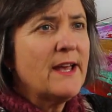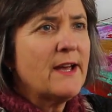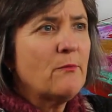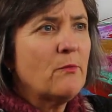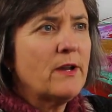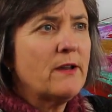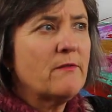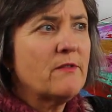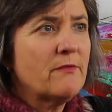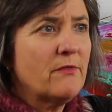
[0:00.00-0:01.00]
and
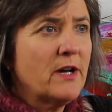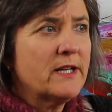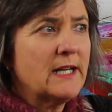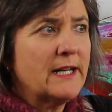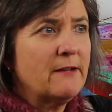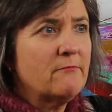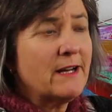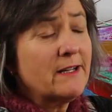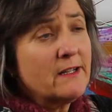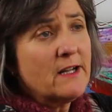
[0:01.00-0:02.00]
we're finally
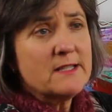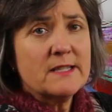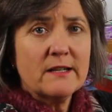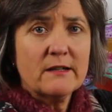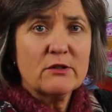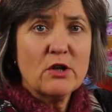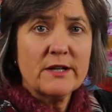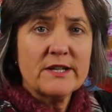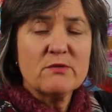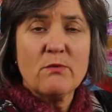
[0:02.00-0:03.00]
recognizing and
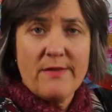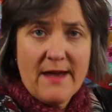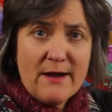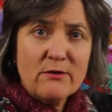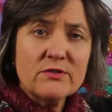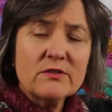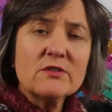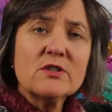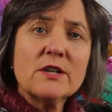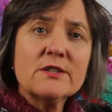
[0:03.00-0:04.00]
acknowledge without
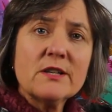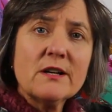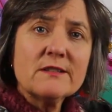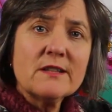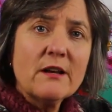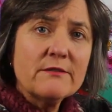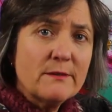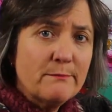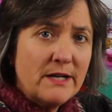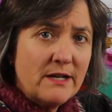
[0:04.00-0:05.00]
judging ourselves
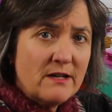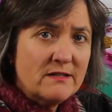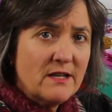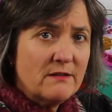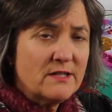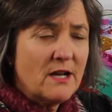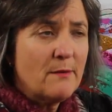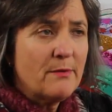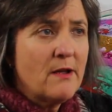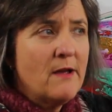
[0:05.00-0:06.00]
and beating ourselves
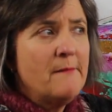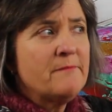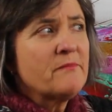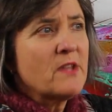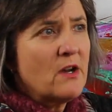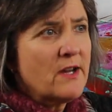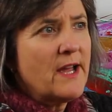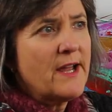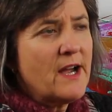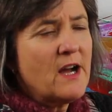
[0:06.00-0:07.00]
up,
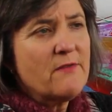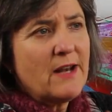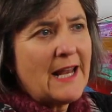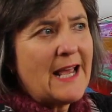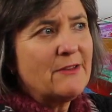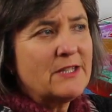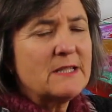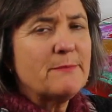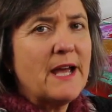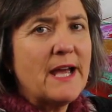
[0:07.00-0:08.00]
okay, I've allowed
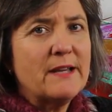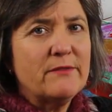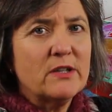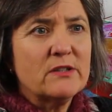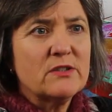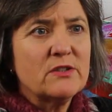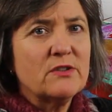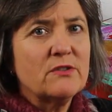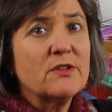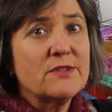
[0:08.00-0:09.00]
this behavior
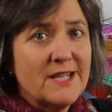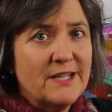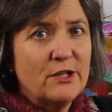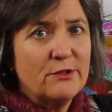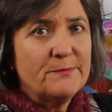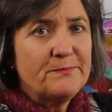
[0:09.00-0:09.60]
to continue.